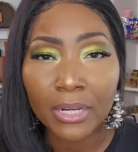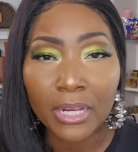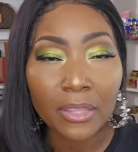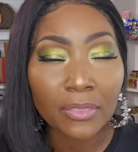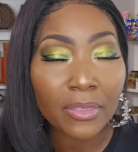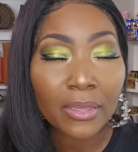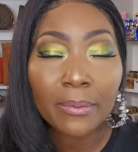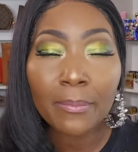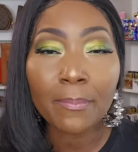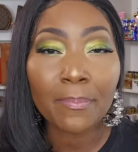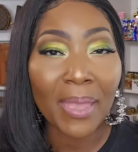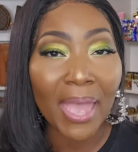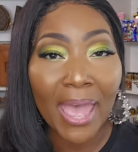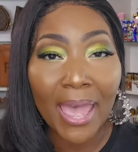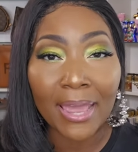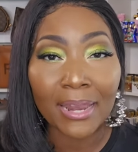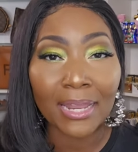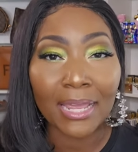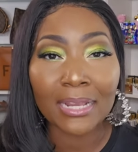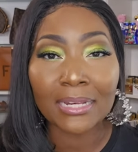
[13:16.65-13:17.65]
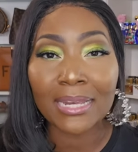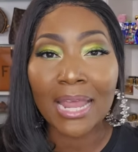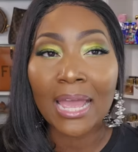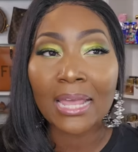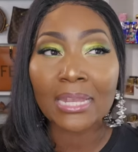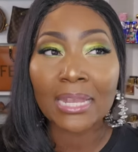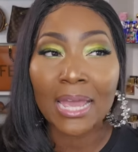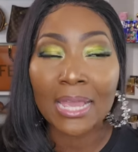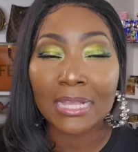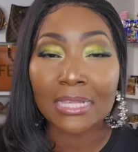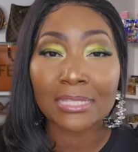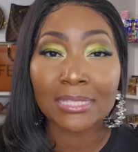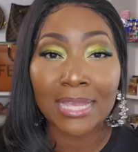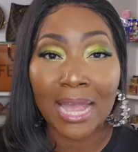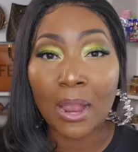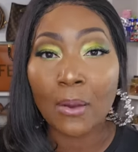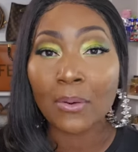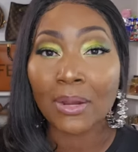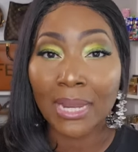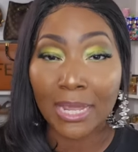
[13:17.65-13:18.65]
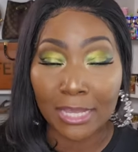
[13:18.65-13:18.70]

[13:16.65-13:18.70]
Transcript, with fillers: Nothing bad, like not like sour,